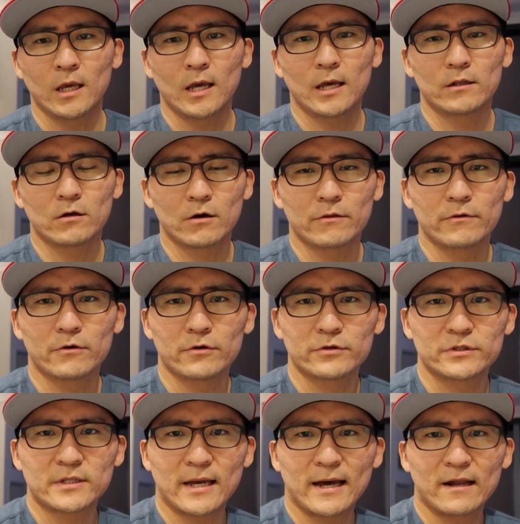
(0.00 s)
and
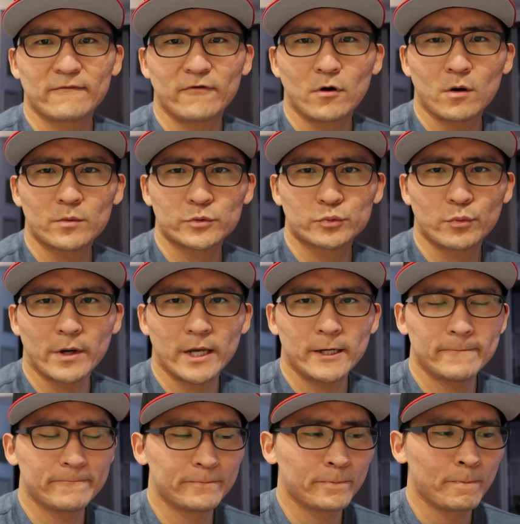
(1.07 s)
others out of harm's way.